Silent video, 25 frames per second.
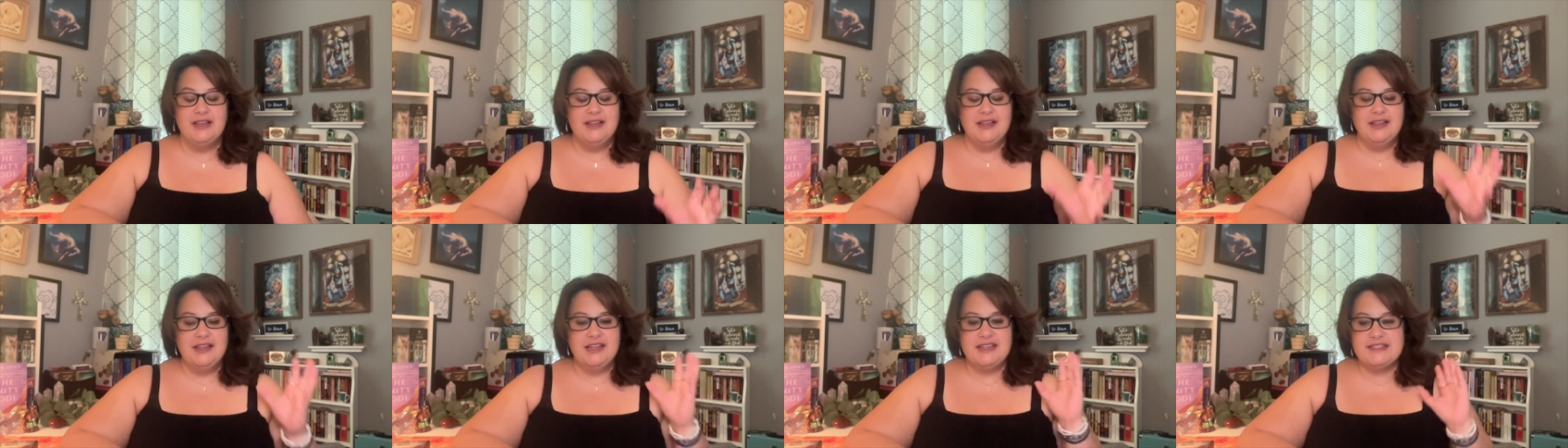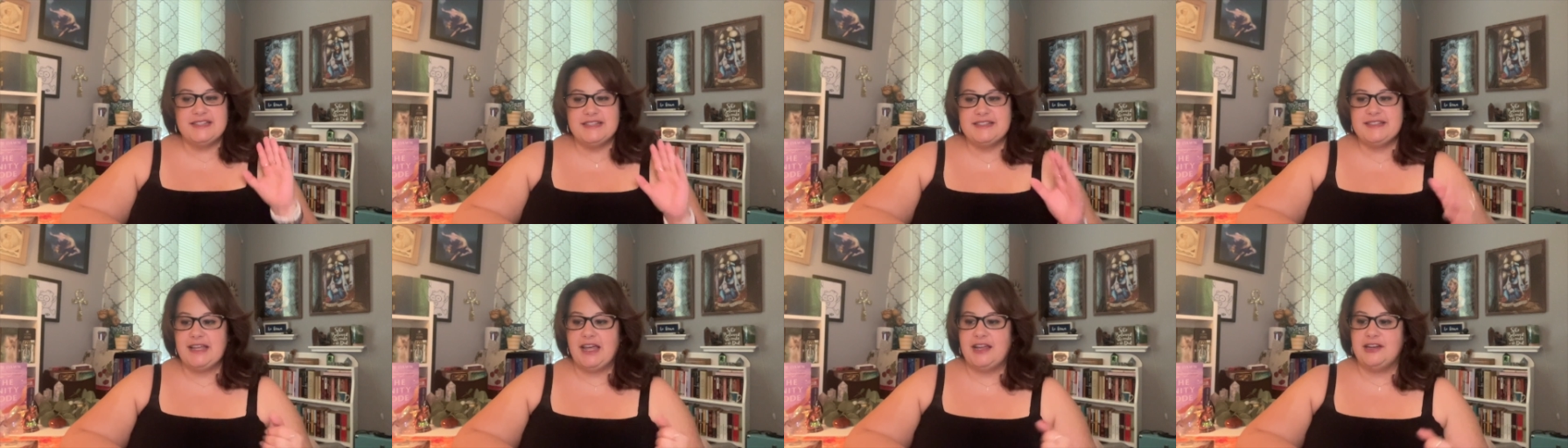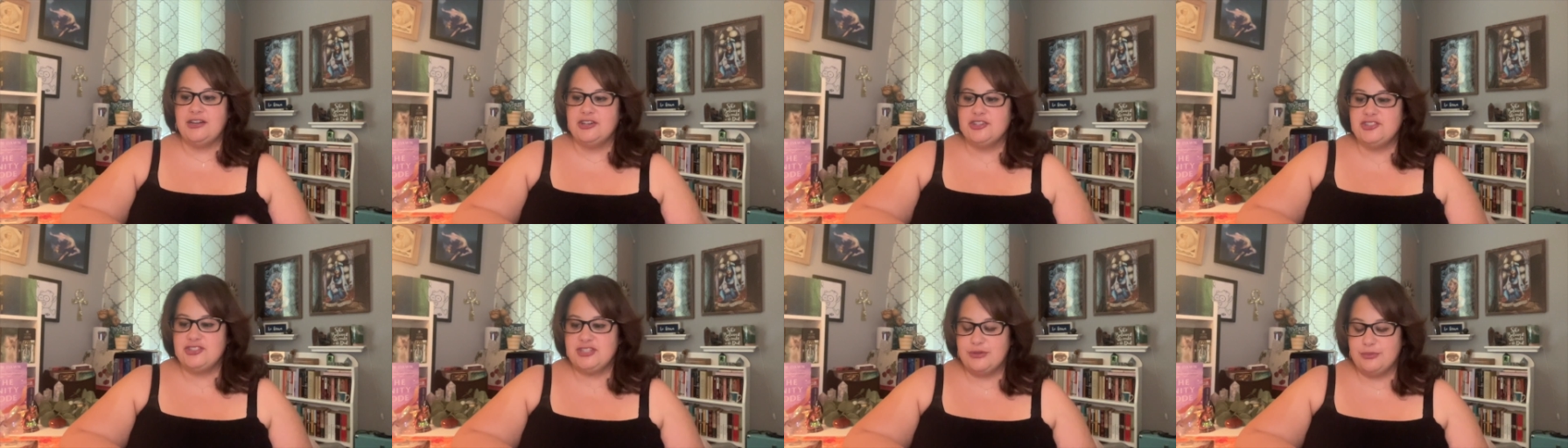It's this
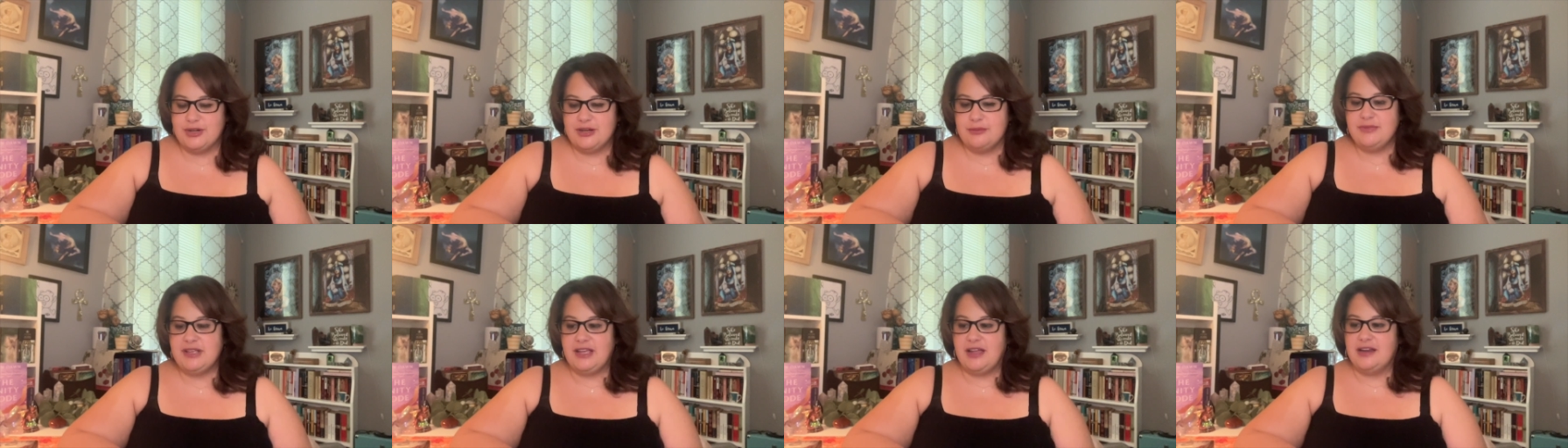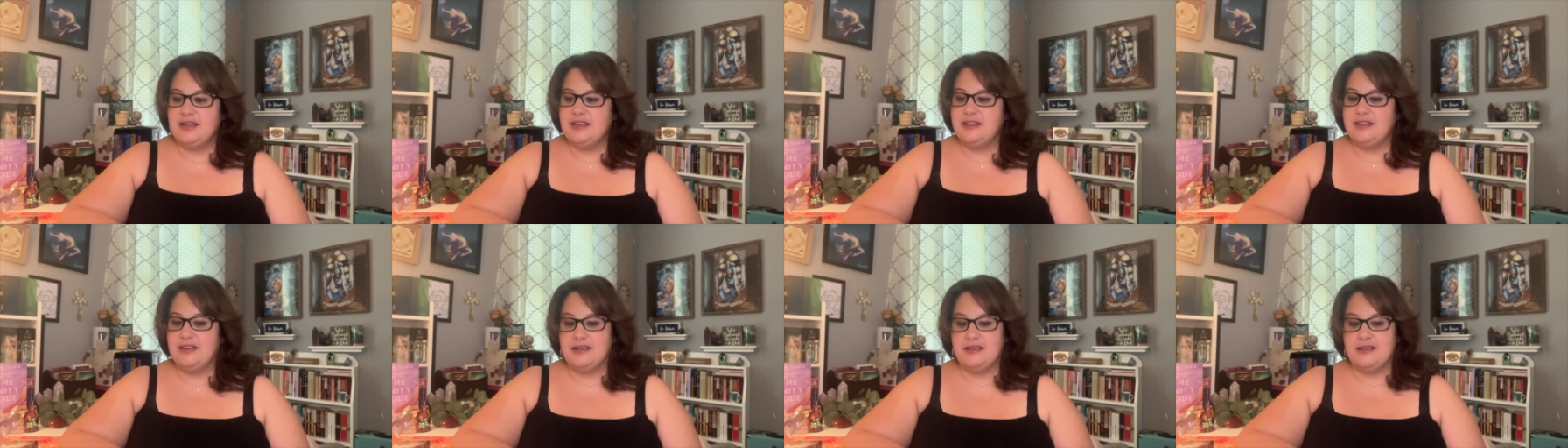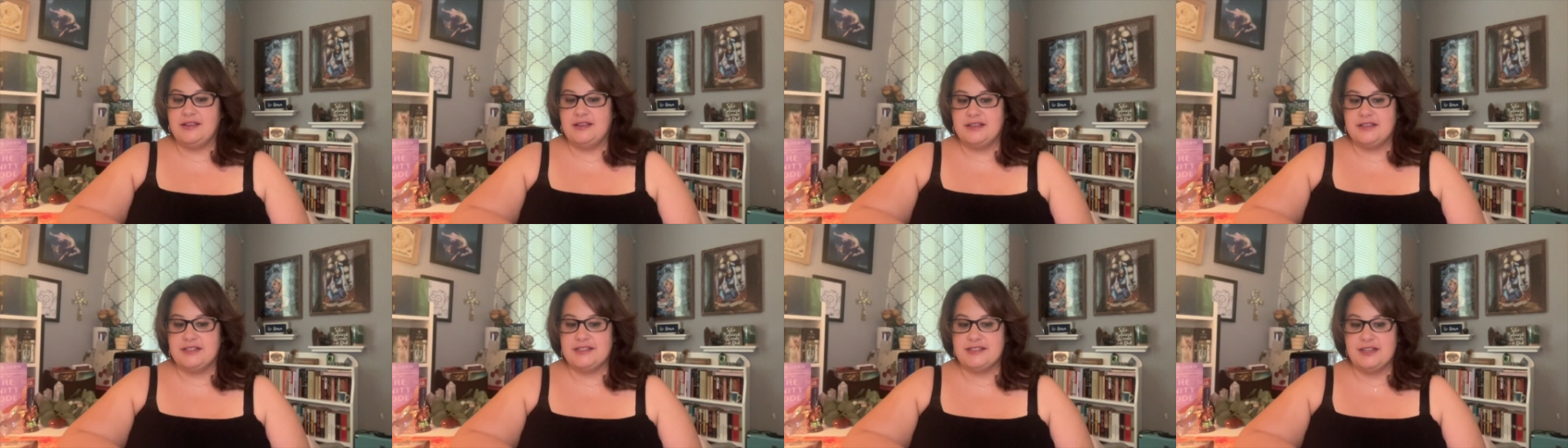energy. What I'm getting
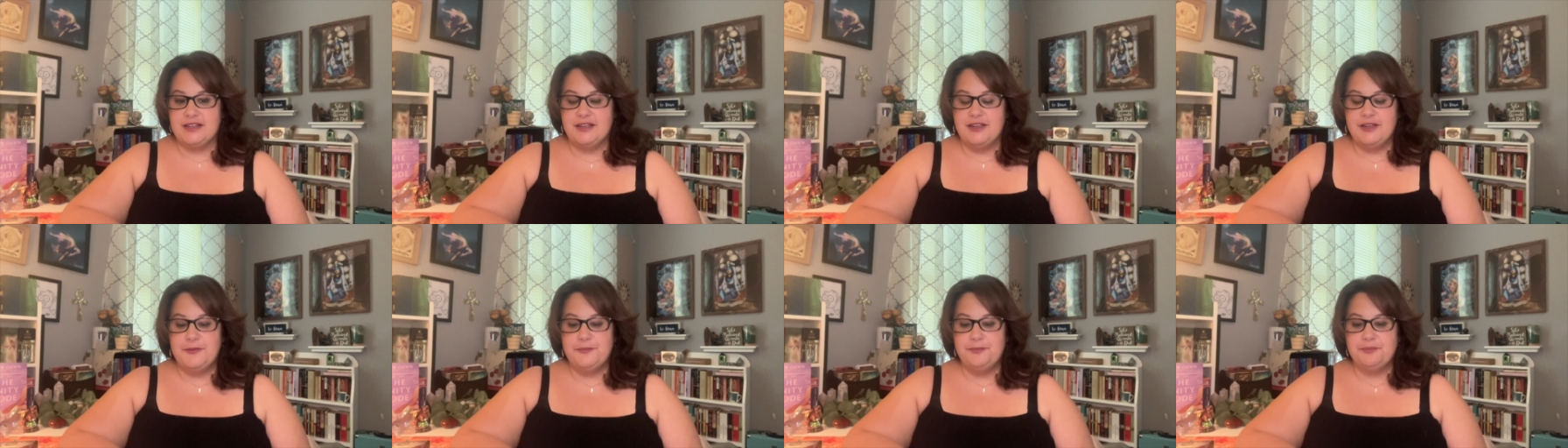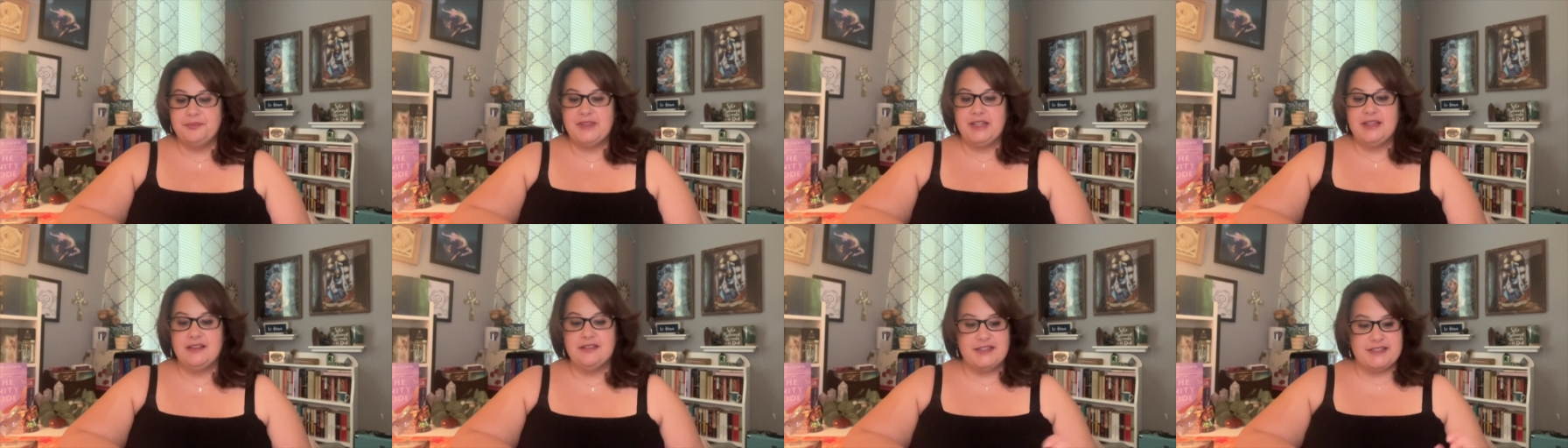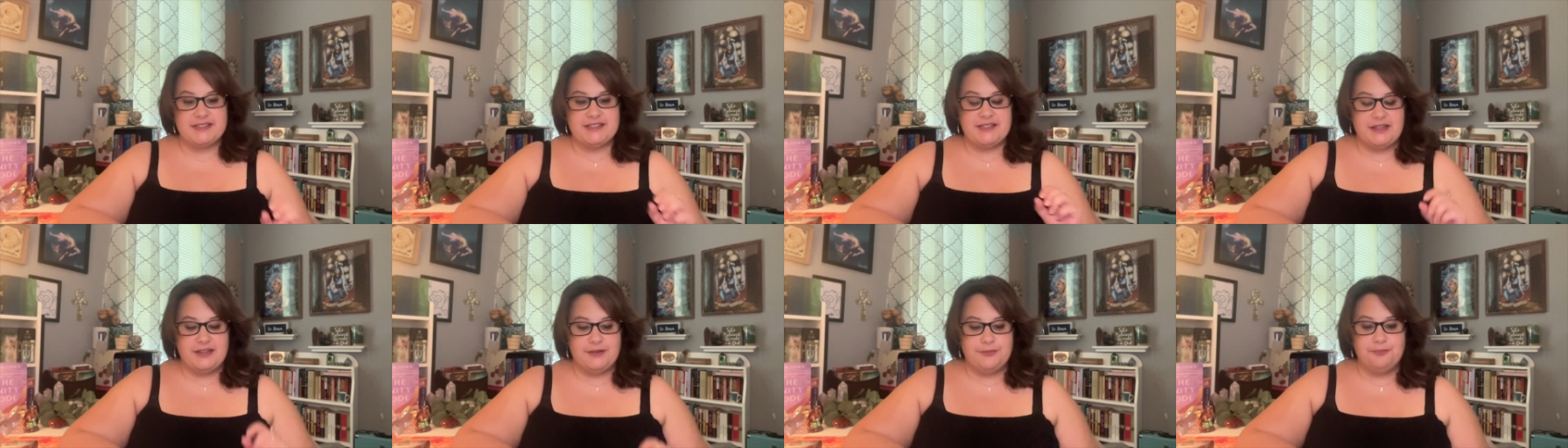is,
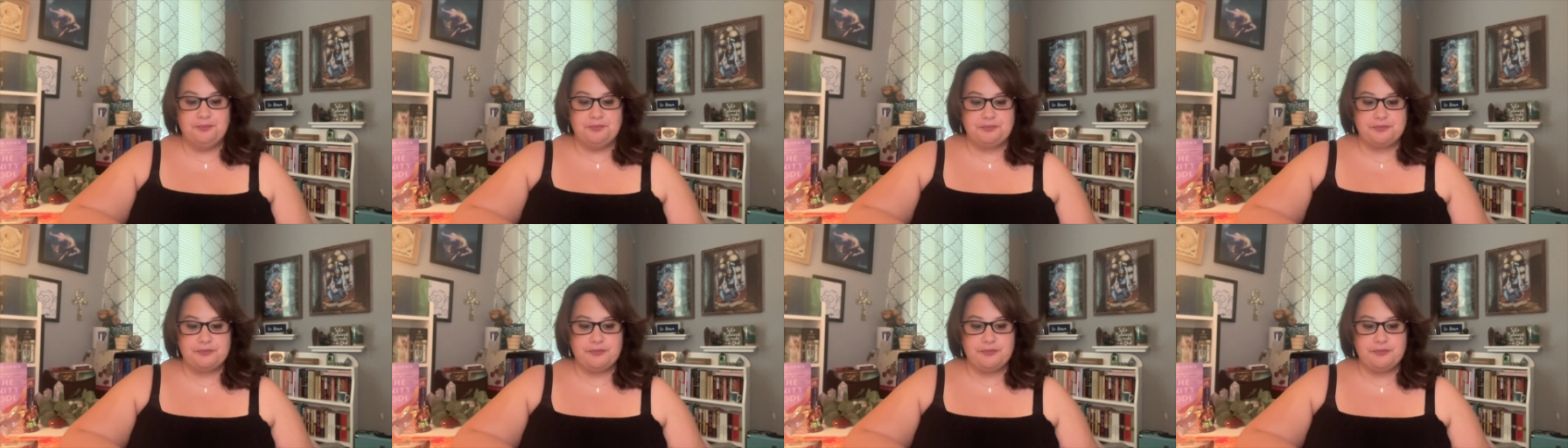listen,